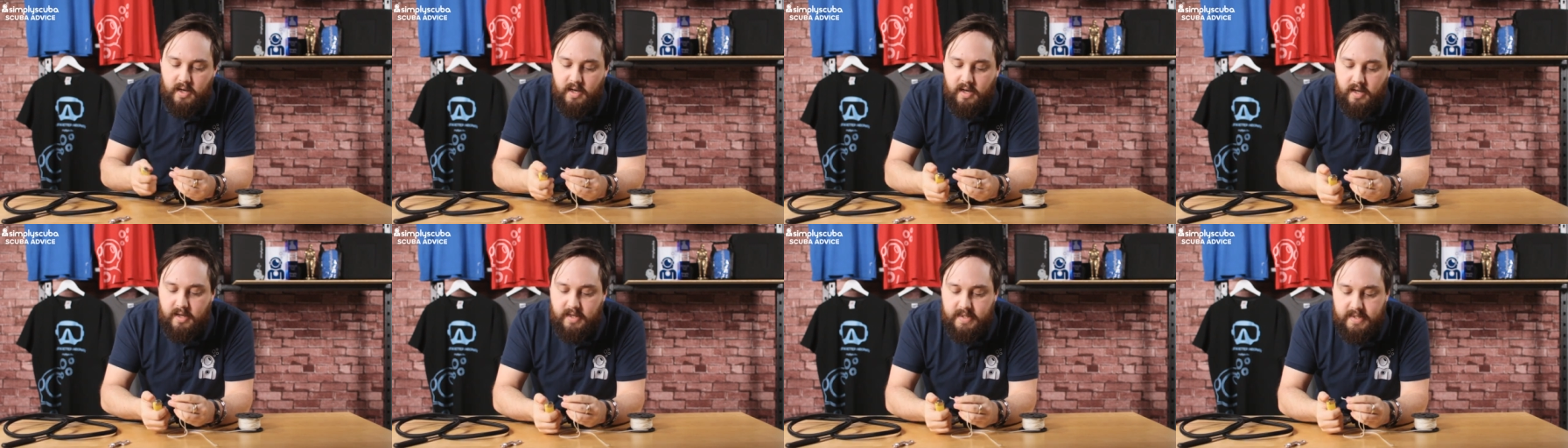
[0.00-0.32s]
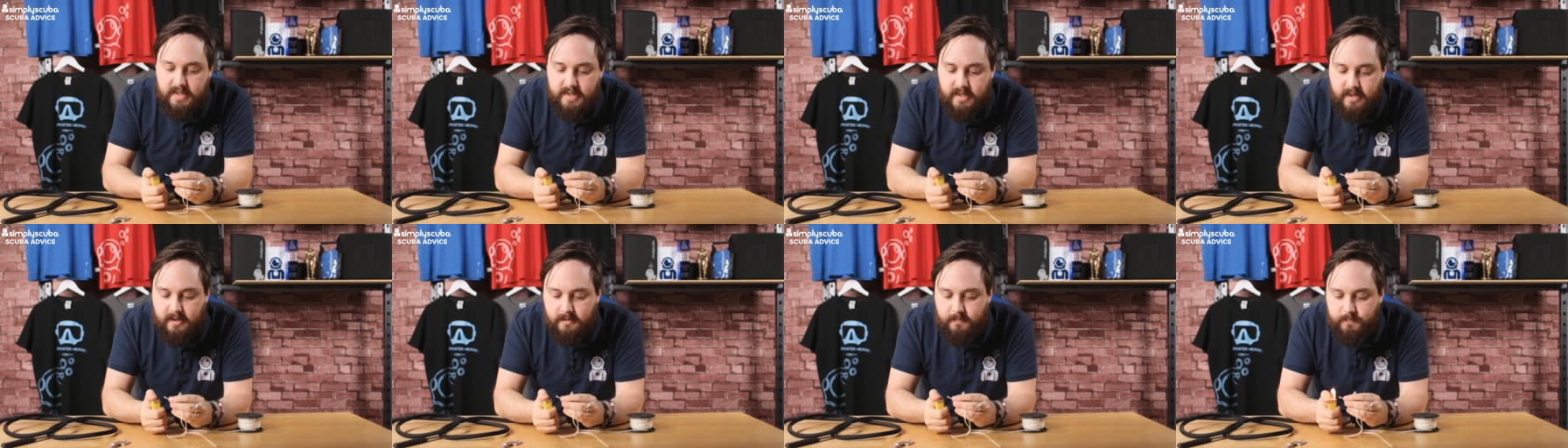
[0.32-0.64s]

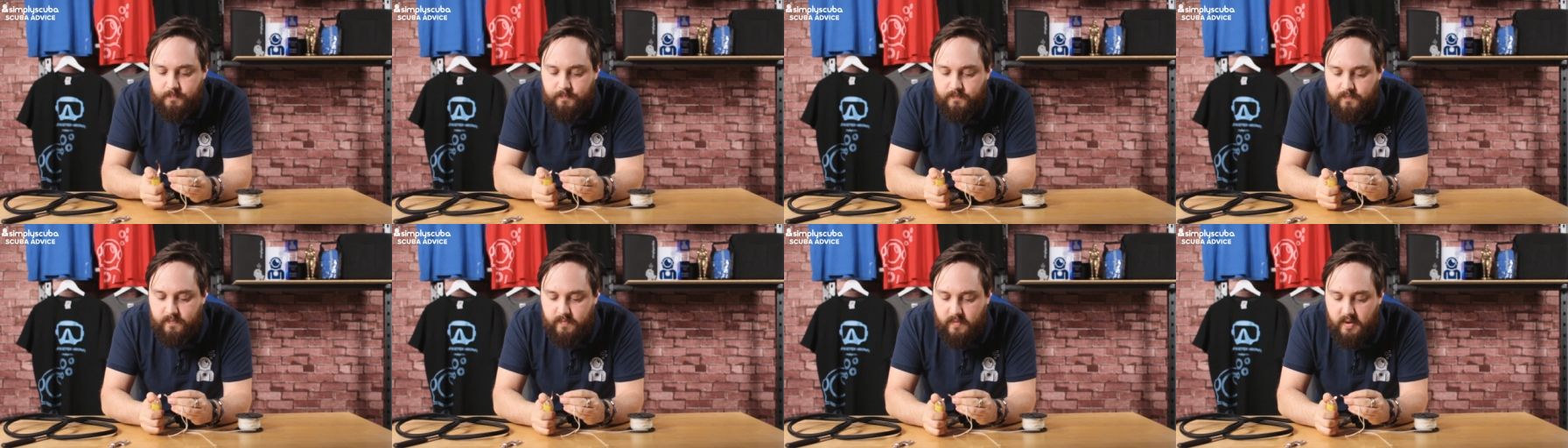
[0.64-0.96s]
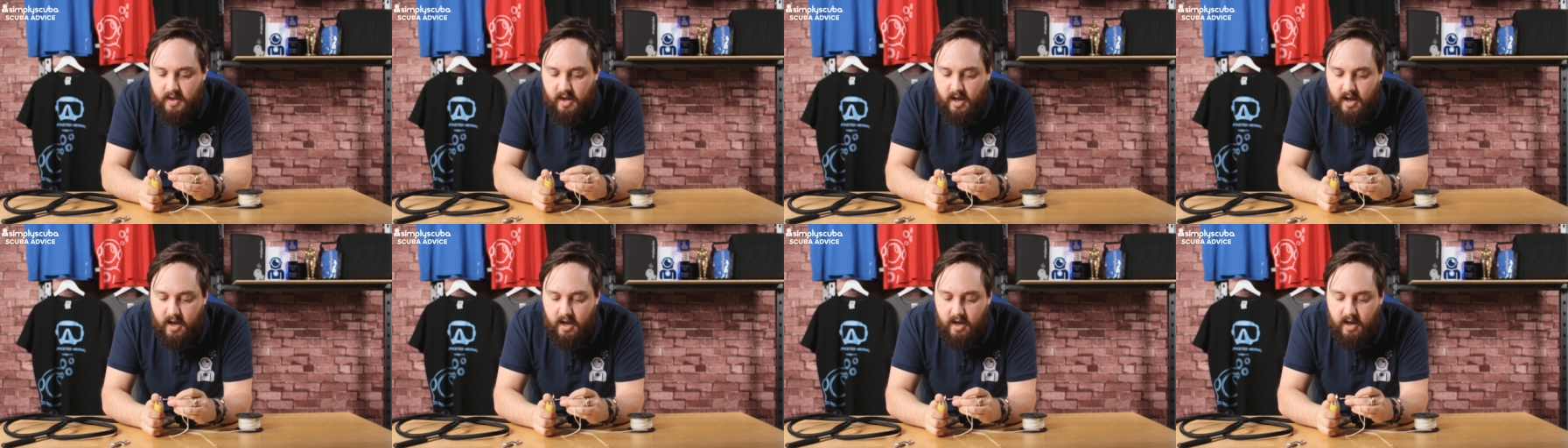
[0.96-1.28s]
lighter,
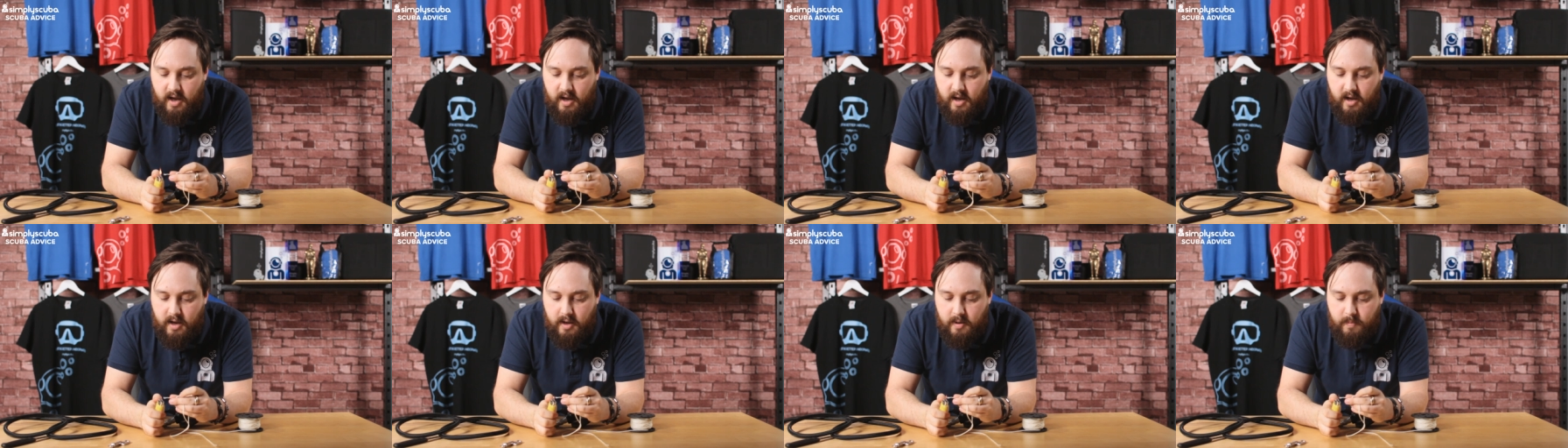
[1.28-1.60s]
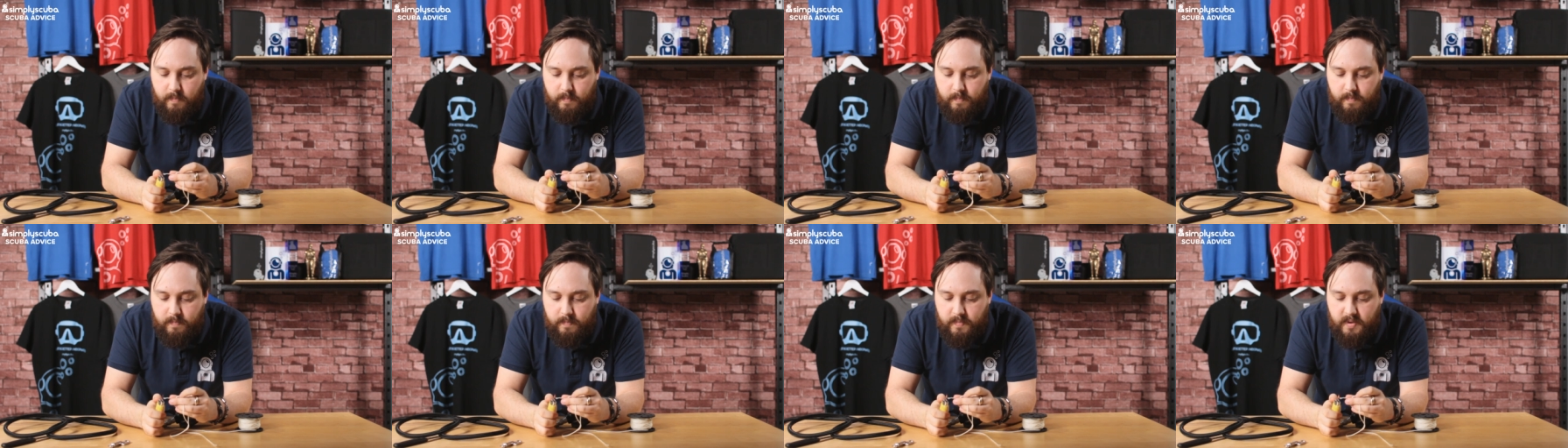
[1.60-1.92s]

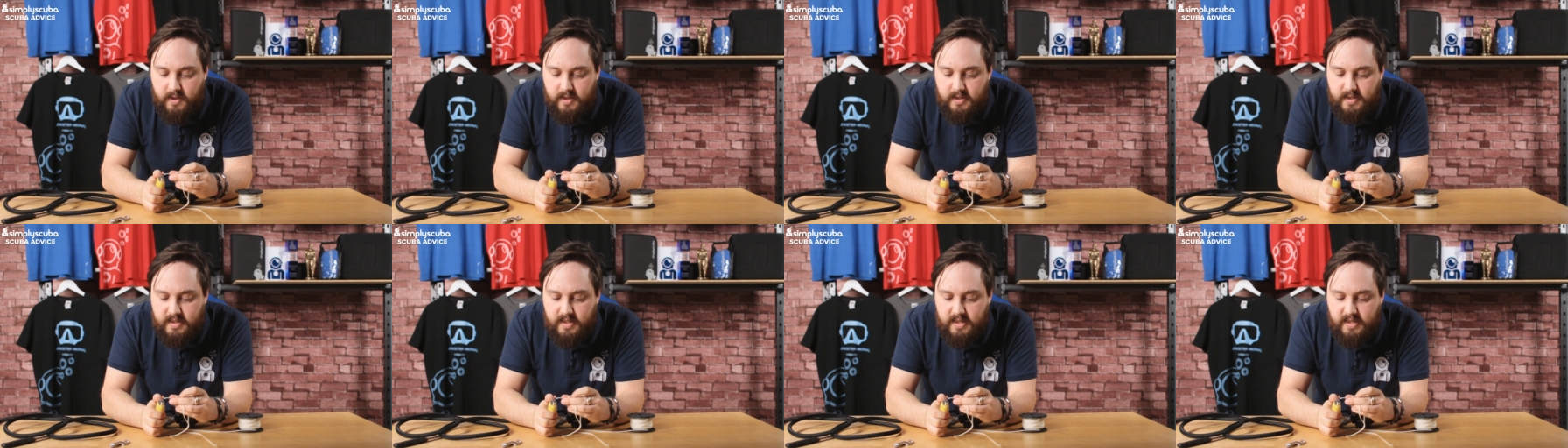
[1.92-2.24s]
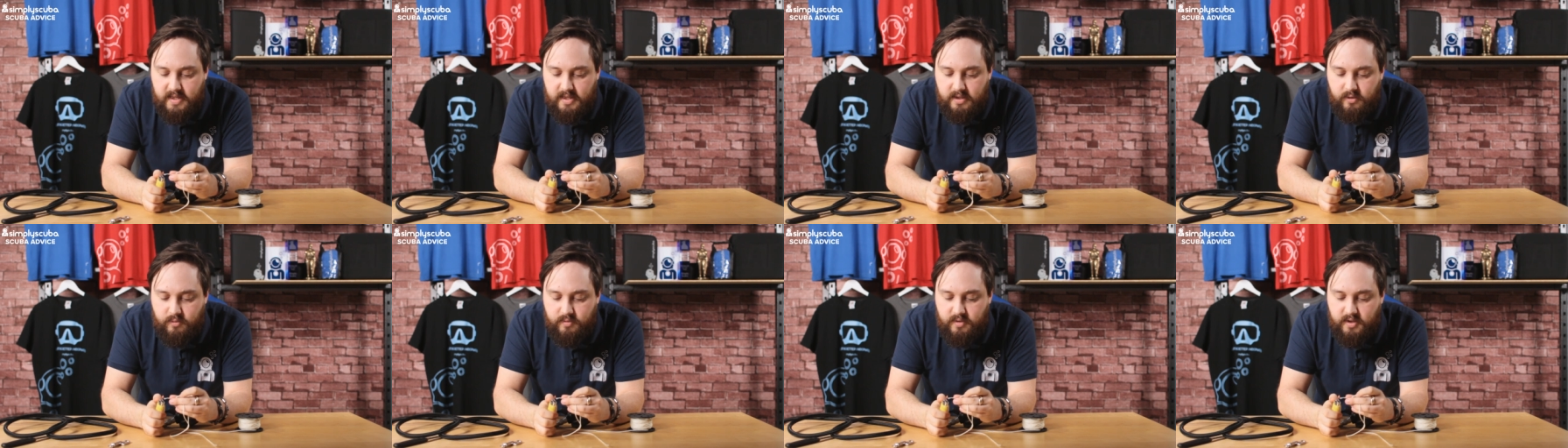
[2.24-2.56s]
because
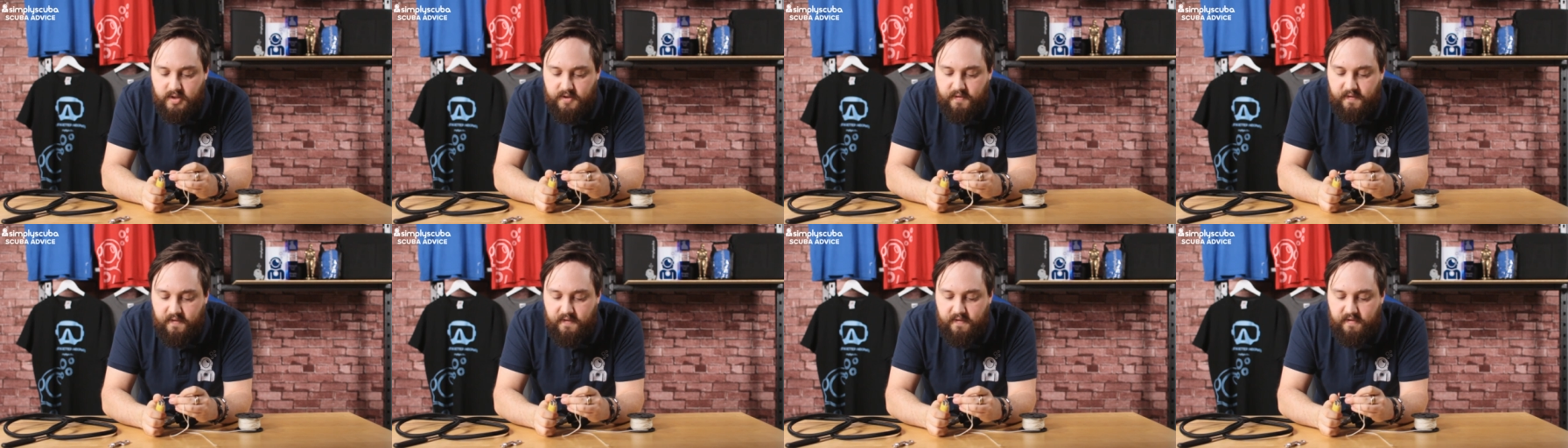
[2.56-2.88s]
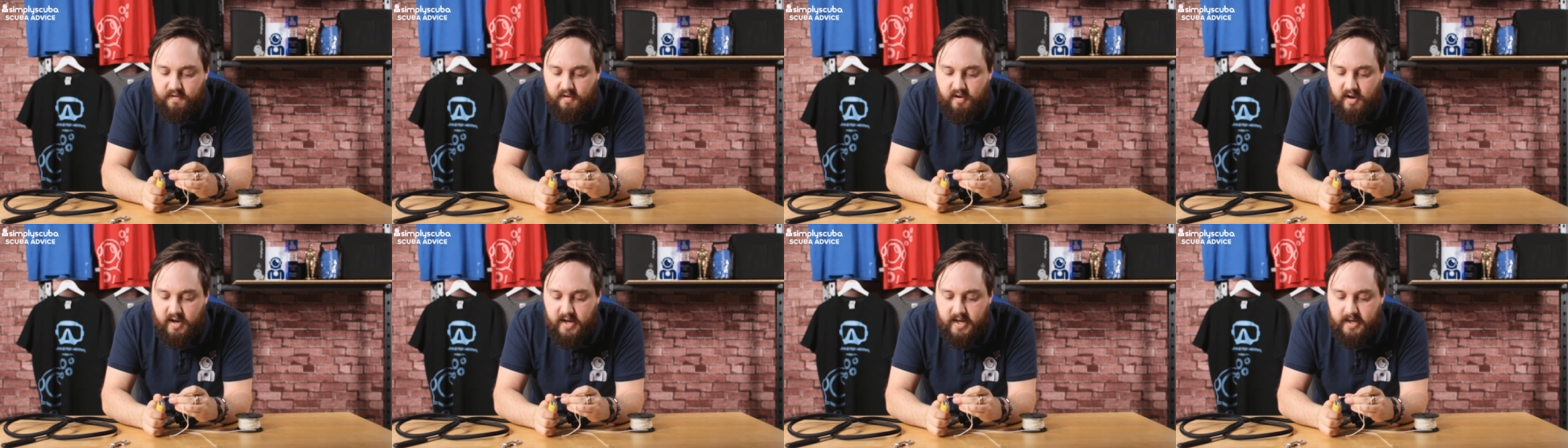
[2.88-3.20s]
these will just
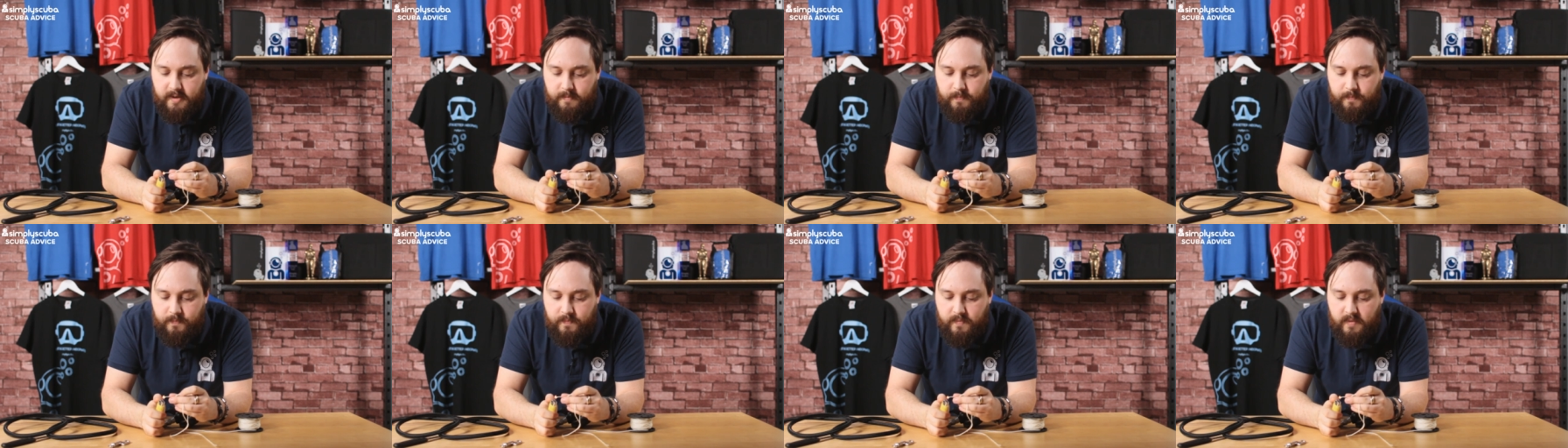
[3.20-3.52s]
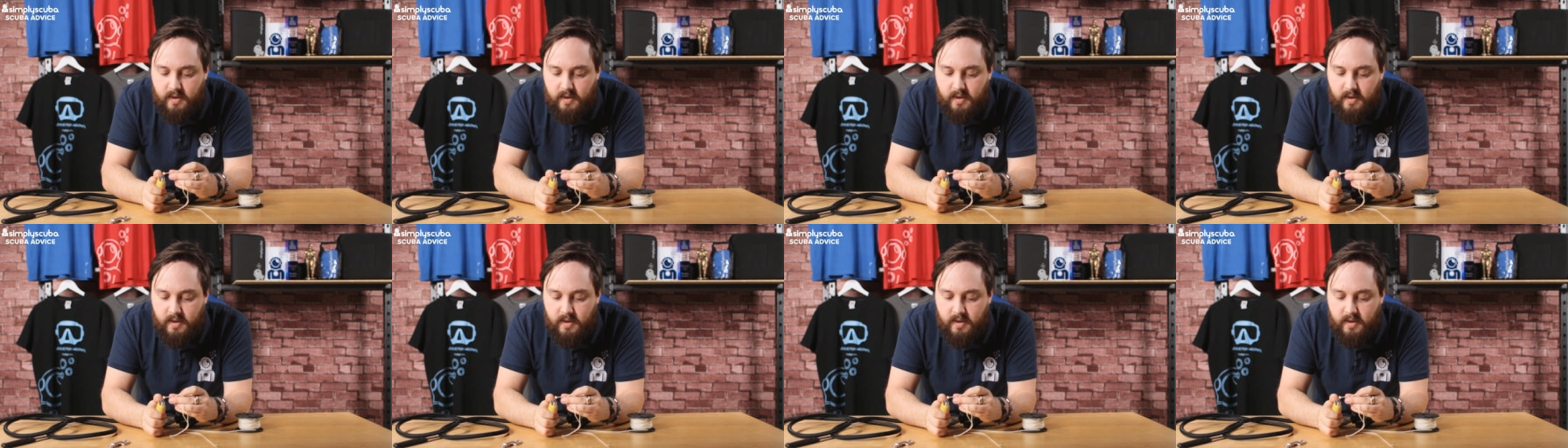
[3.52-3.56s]
fray.